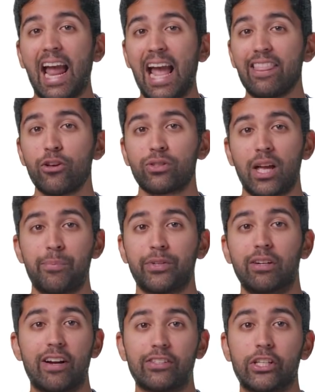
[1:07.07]
Anthos comes
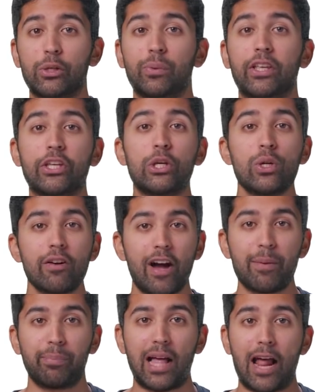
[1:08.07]
to the rescue with a
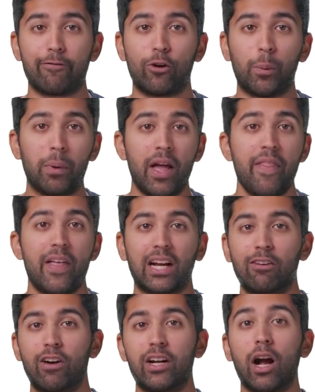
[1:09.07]
unified platform
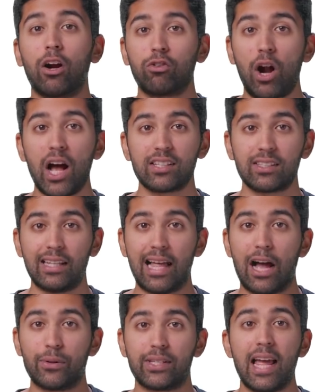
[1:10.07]
that can run across
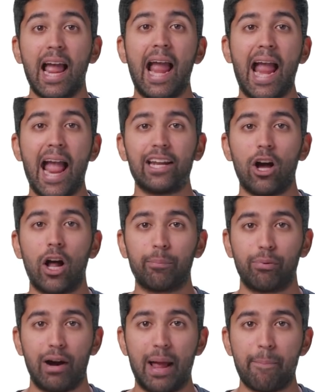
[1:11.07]
clouds and
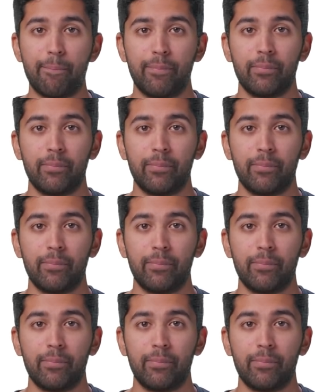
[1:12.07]
on-prem.